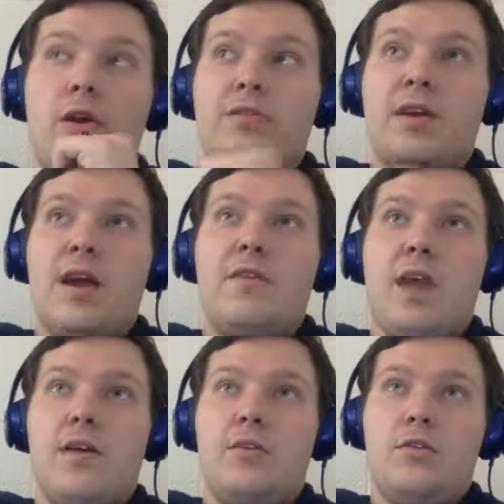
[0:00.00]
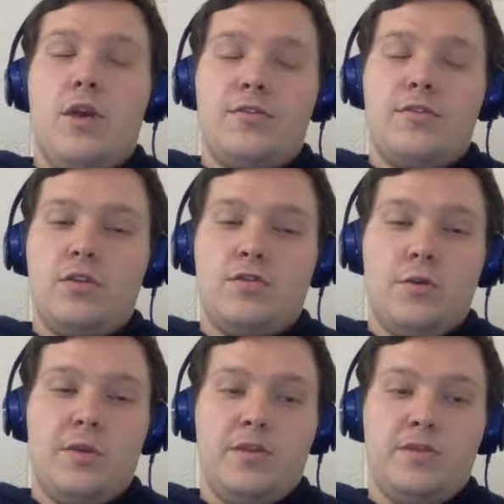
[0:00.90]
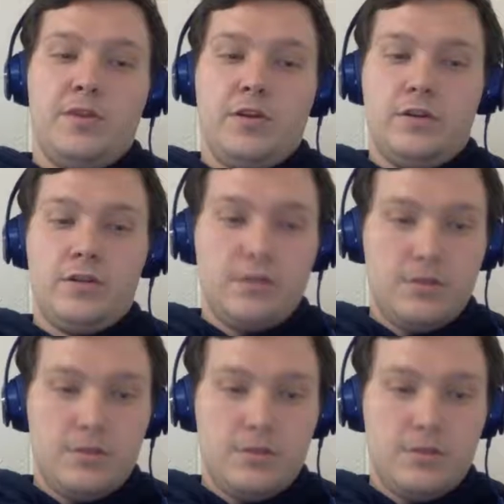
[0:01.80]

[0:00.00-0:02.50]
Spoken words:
have to have that. You have to do the formula first.